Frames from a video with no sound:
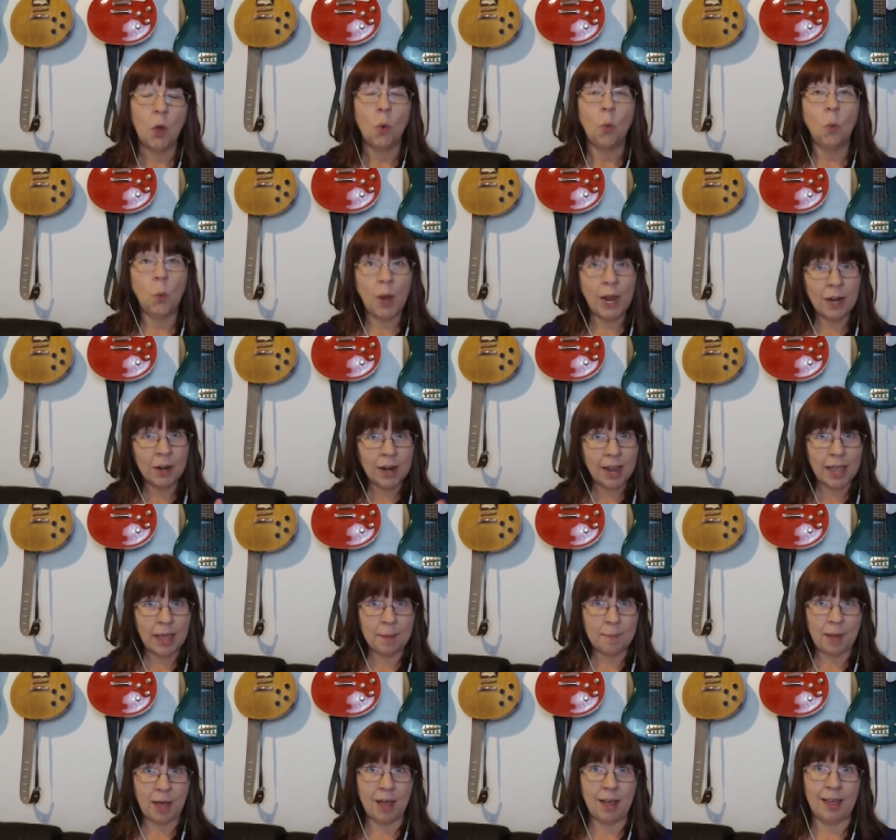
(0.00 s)
Where
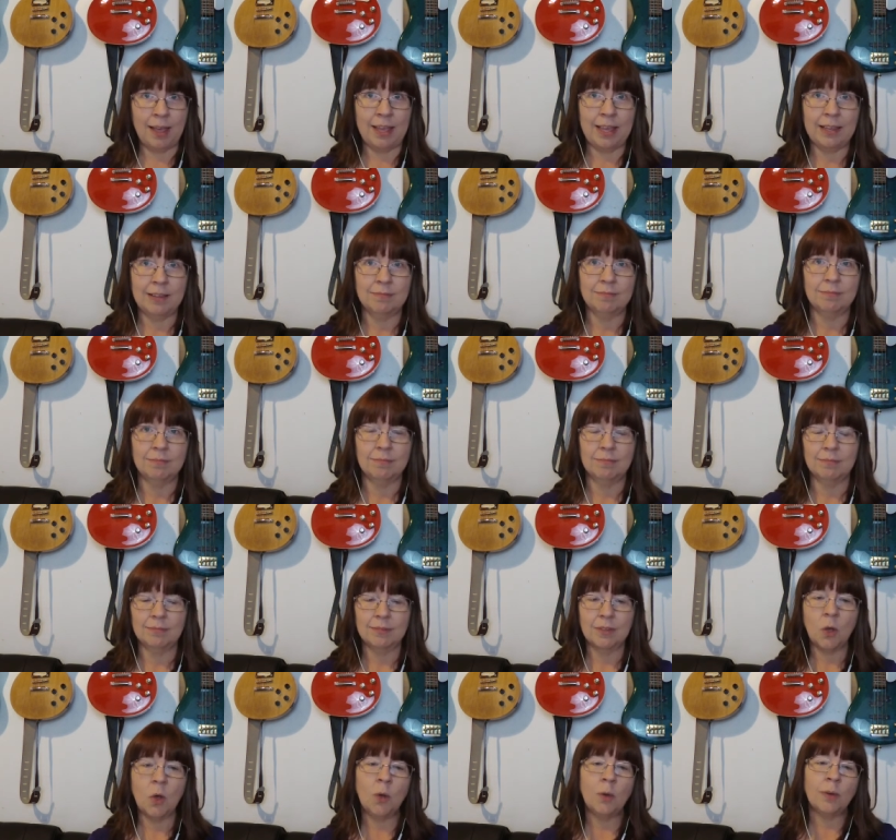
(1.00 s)
am I?
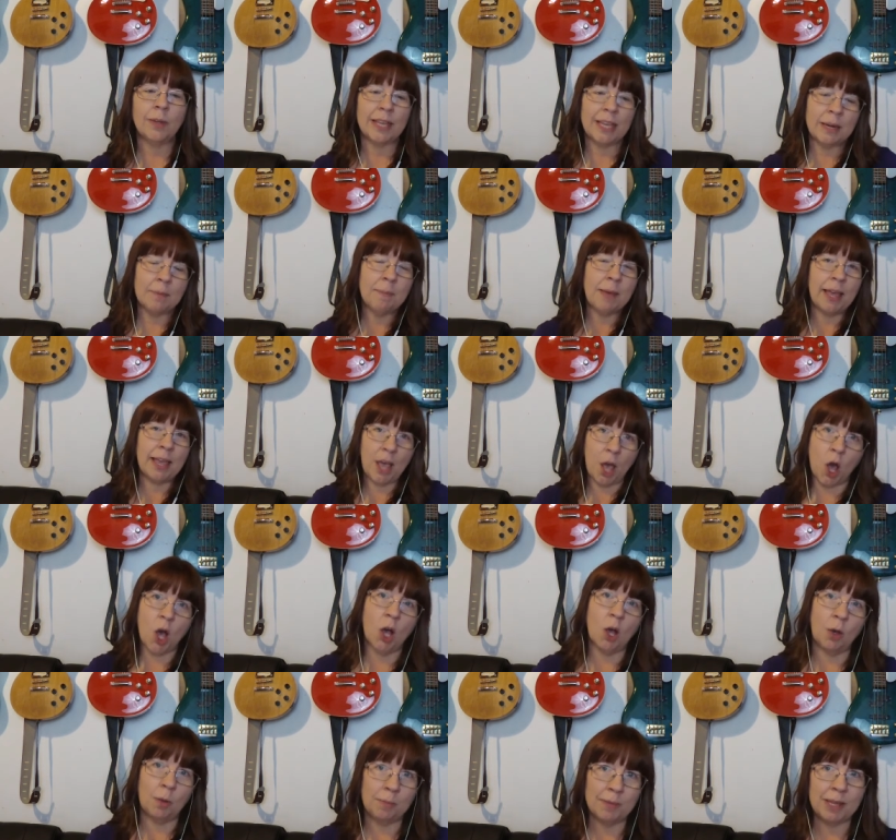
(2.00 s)
Oh, in my
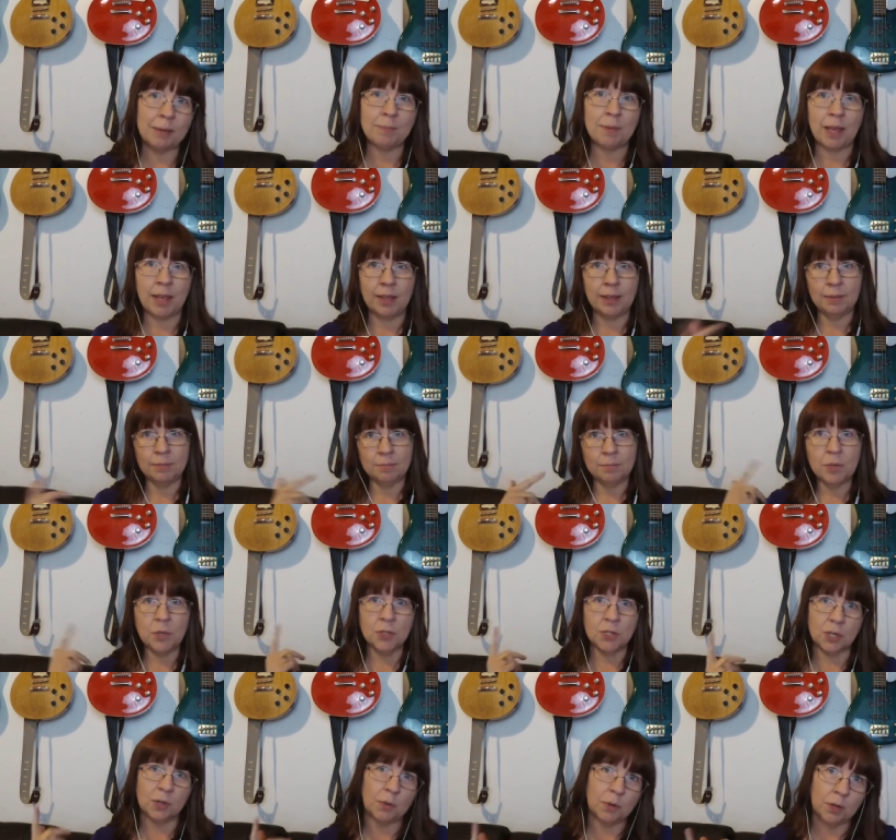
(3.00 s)
home, in my
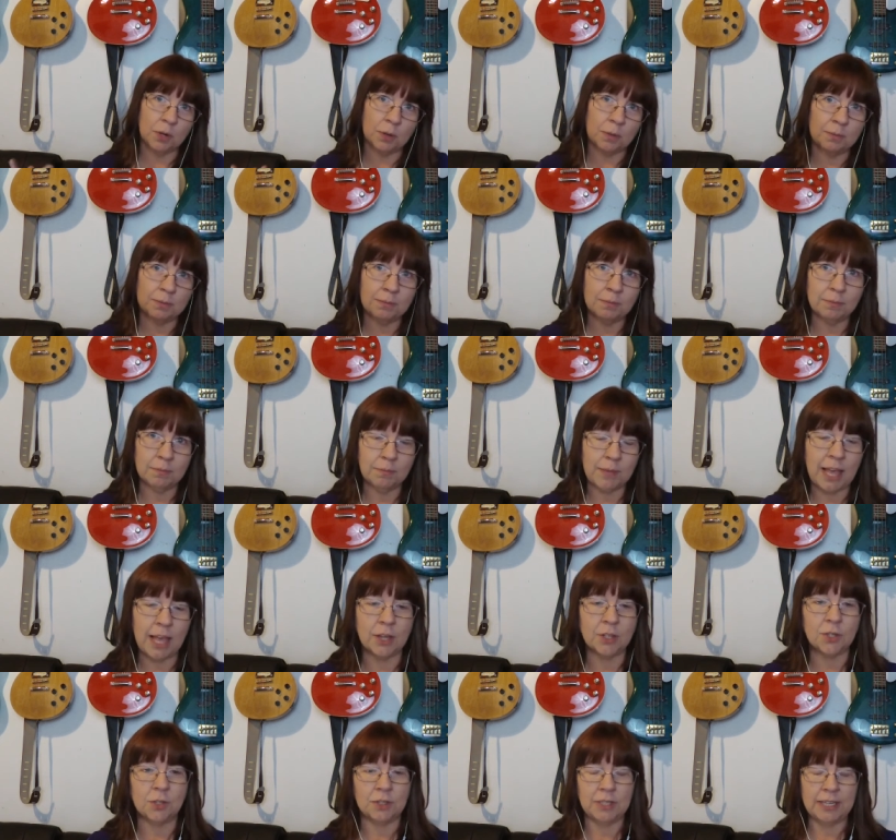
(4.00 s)
music room,
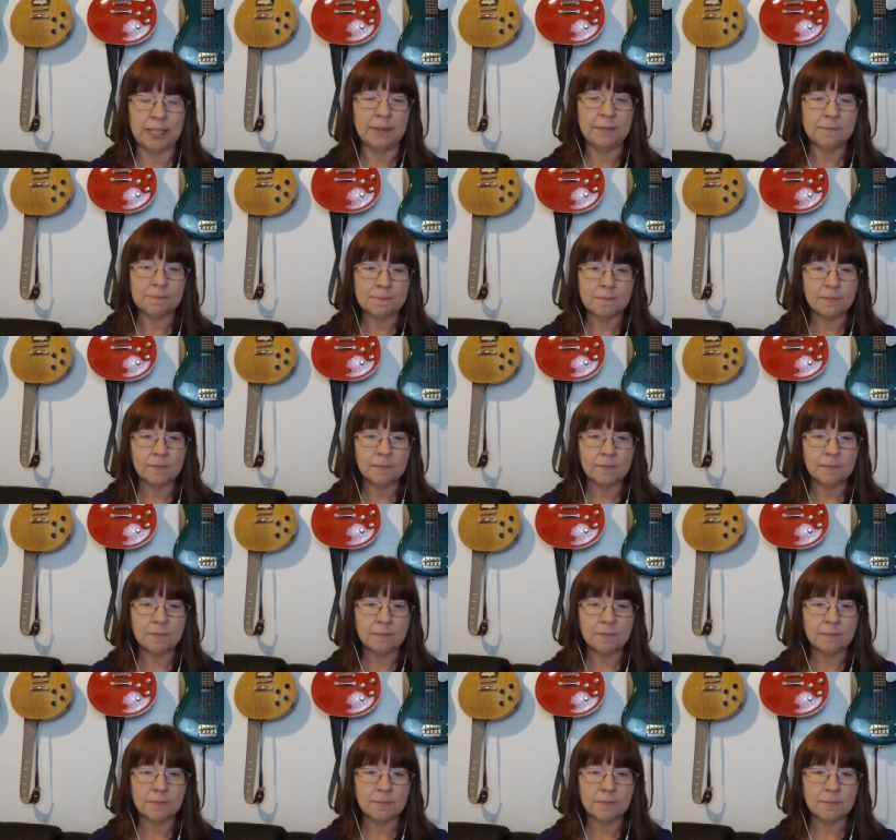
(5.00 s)
actually.